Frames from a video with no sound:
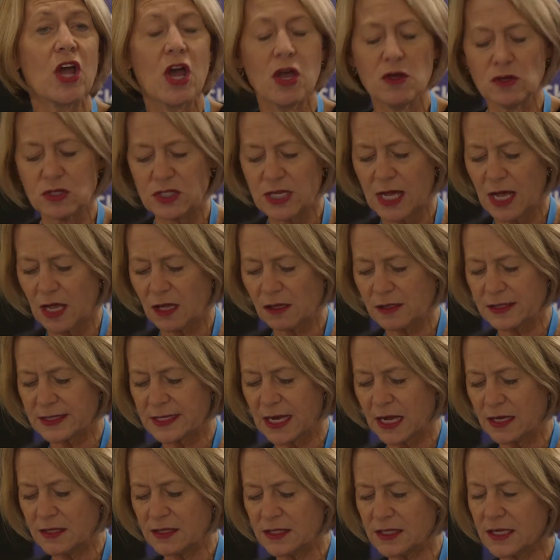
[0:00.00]
Hotels
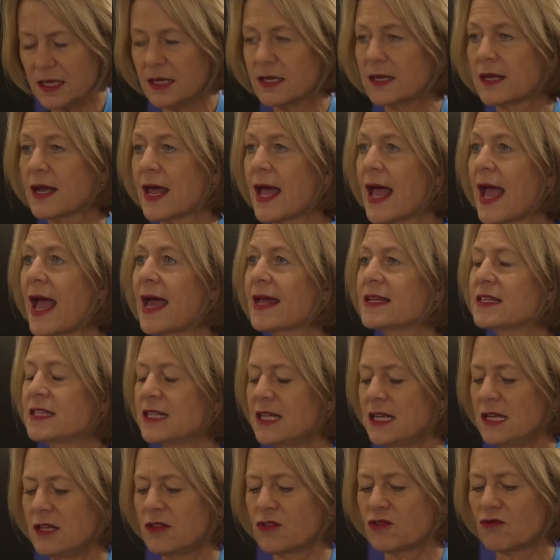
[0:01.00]
London and
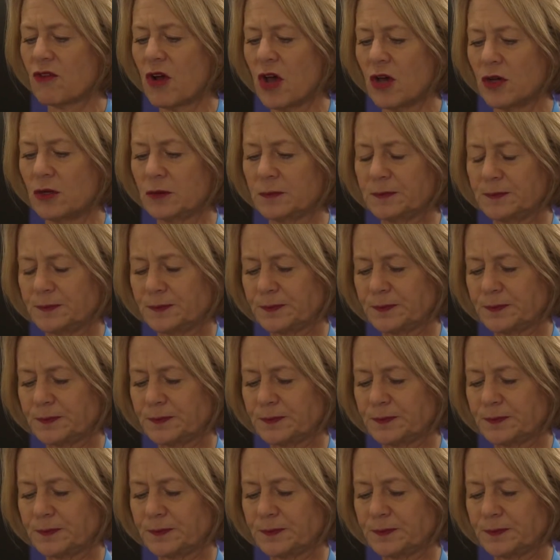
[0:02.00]
Heathrow.